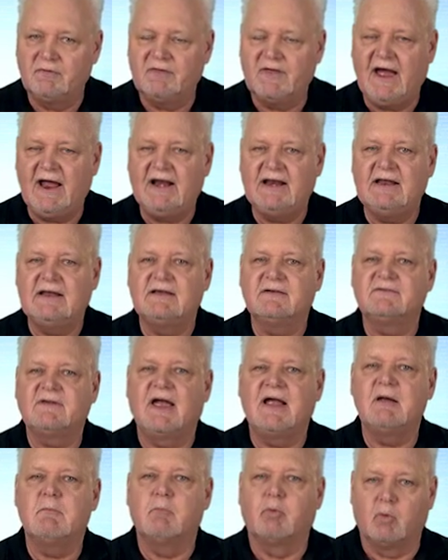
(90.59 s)
That is
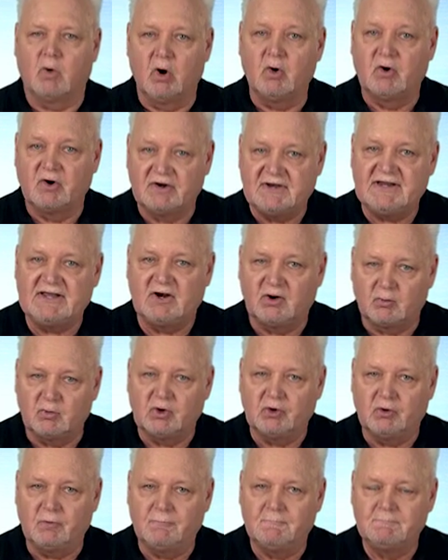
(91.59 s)
a broker-dealer
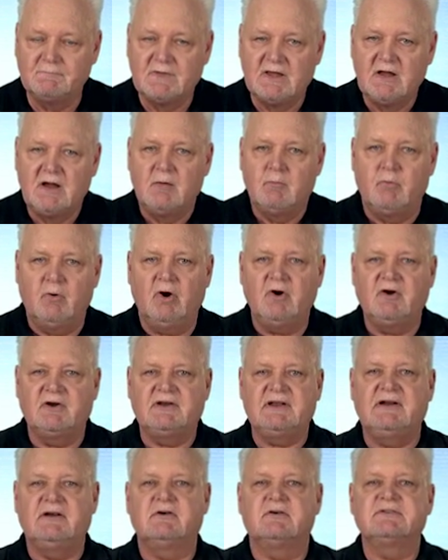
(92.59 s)
rule.
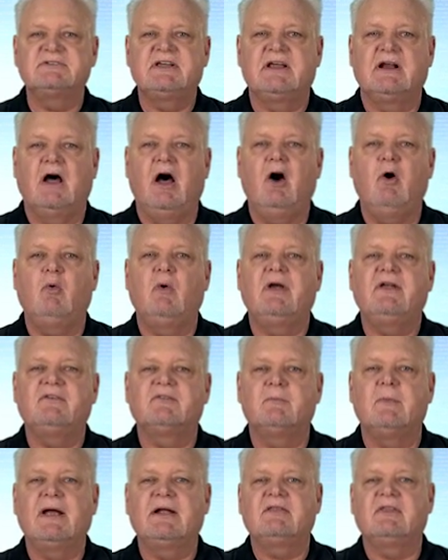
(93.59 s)
Broker-dealers can
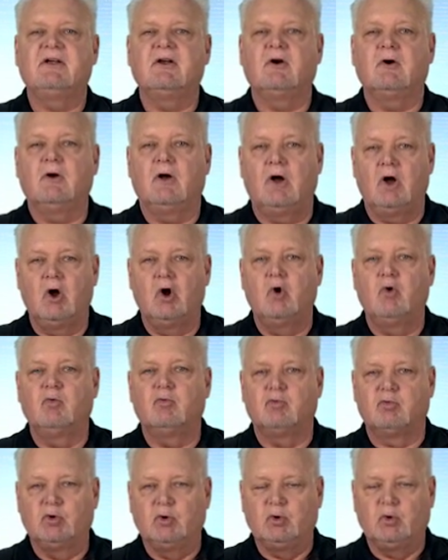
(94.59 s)
always make their
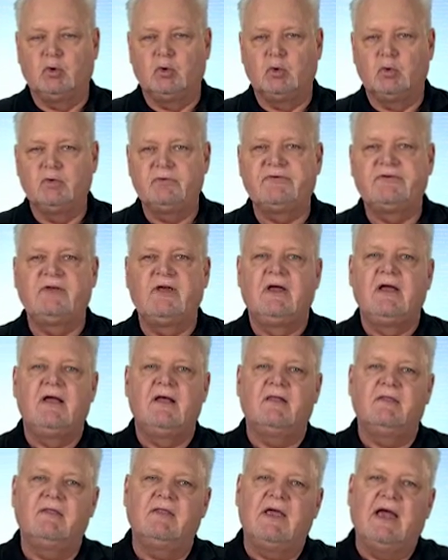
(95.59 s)
own rules
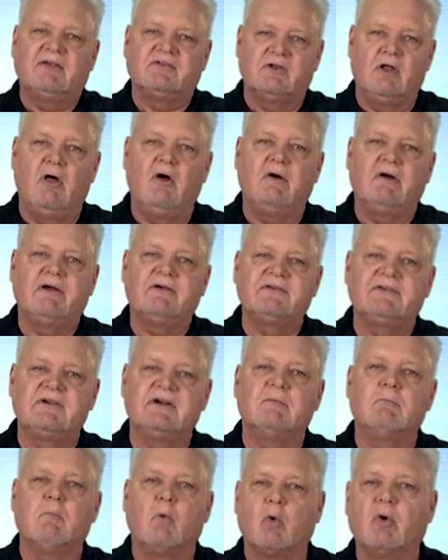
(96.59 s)
as long as
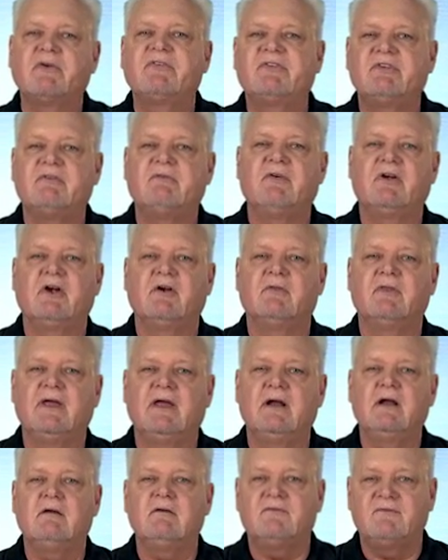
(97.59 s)
they're more severe
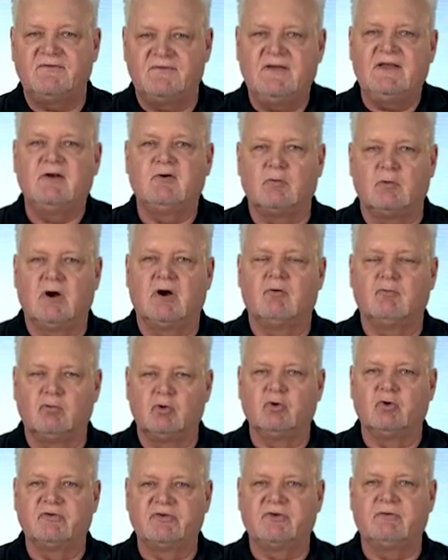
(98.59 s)
than FINRA
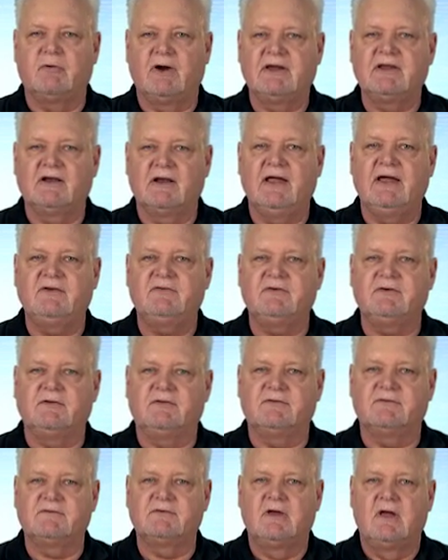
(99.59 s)
rules and
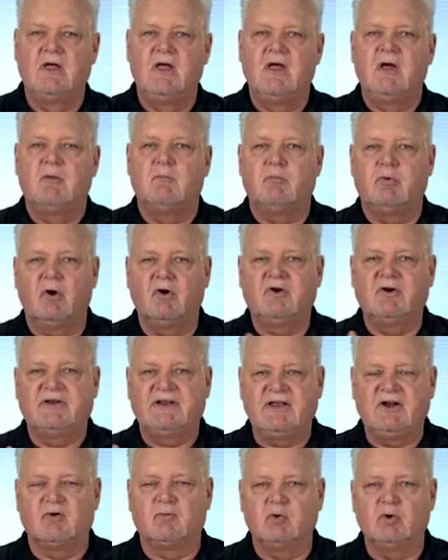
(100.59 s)
regulations.
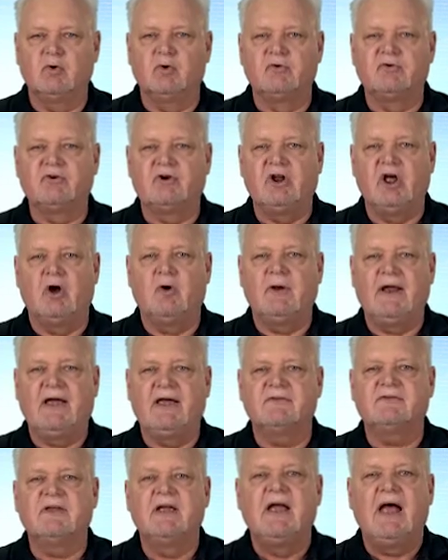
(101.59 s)
Broker-dealer rules are known
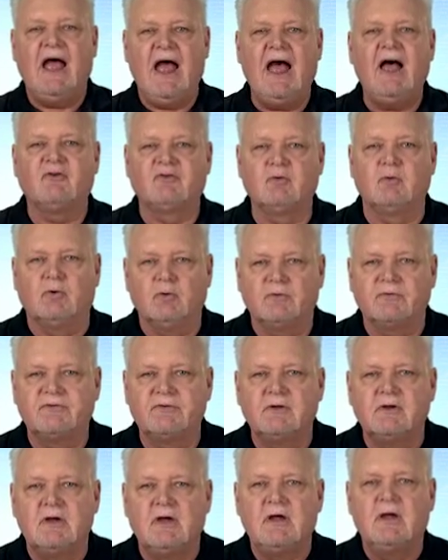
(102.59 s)
as house
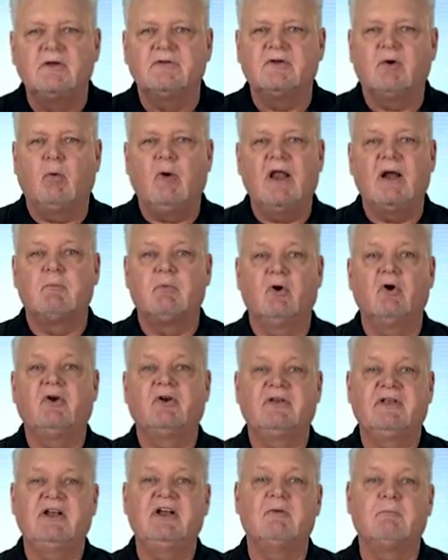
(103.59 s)
rules. So while a
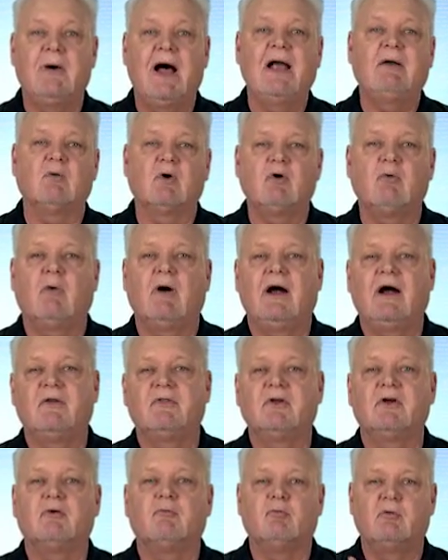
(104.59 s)
broker-dealer might require
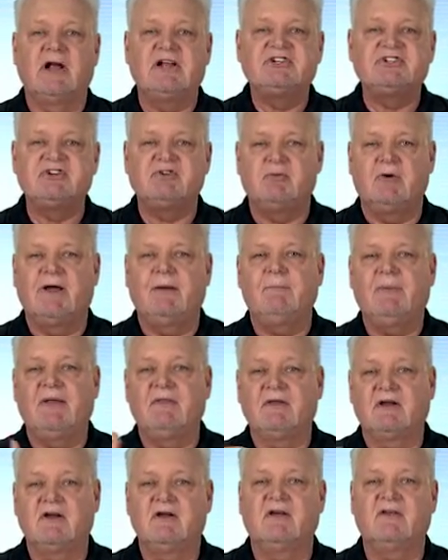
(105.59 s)
the registered rep
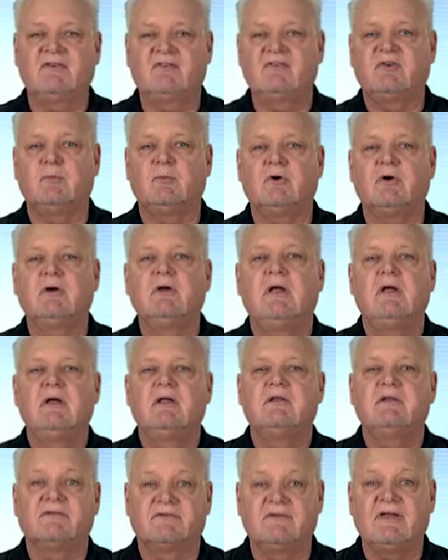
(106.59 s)
and the customer
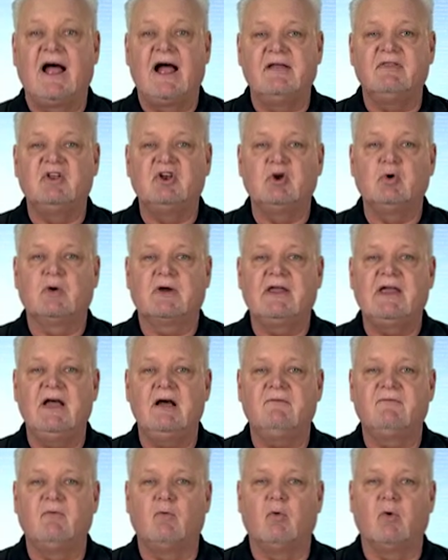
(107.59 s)
to sign the new
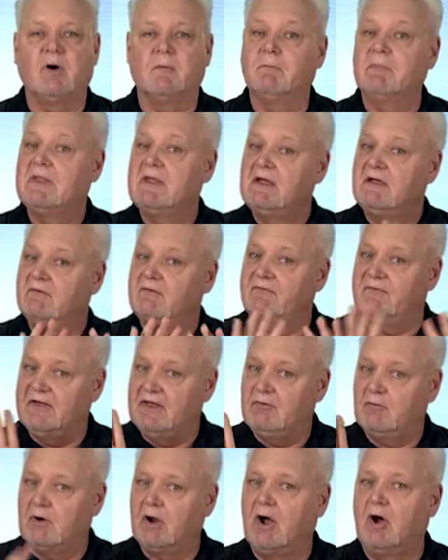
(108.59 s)
account form,
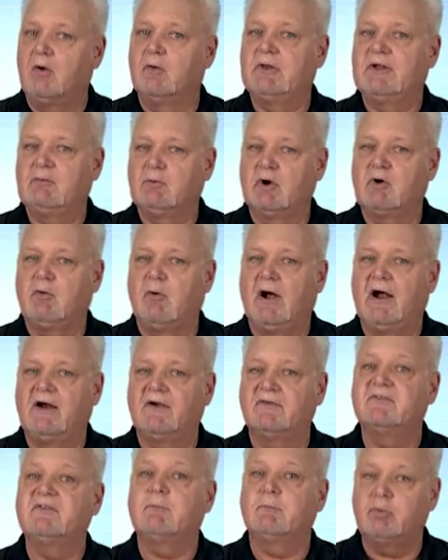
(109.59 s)
FINRA only
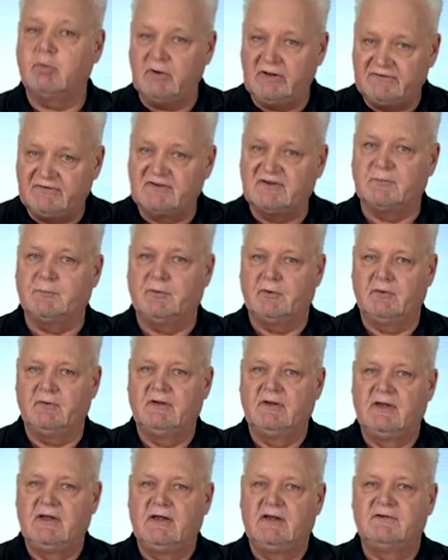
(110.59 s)
requires the principal
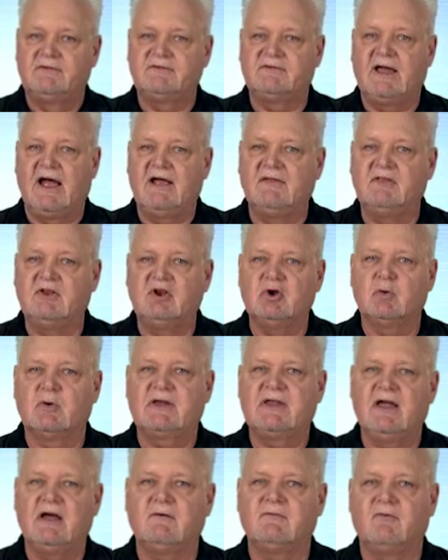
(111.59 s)
sign the new
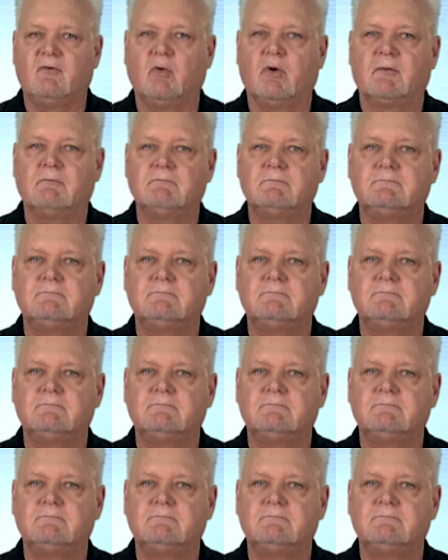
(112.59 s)
account form.